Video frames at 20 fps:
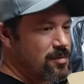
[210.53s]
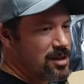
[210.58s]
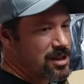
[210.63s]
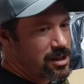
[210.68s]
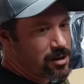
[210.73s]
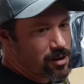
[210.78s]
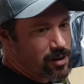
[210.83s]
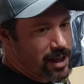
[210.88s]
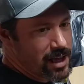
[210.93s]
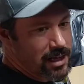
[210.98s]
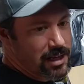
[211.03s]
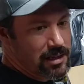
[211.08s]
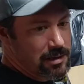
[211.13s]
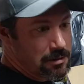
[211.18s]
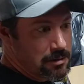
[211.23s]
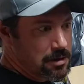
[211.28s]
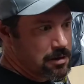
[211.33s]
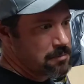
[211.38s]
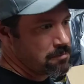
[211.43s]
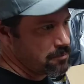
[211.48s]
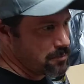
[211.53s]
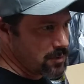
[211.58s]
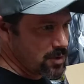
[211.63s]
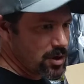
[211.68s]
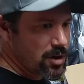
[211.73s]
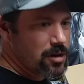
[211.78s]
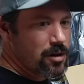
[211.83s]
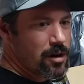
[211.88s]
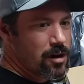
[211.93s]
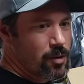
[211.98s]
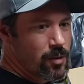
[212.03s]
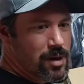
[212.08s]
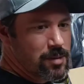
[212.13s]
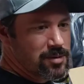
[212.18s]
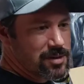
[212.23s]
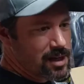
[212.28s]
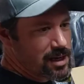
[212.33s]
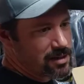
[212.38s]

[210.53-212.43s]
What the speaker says: They were like, look on our website.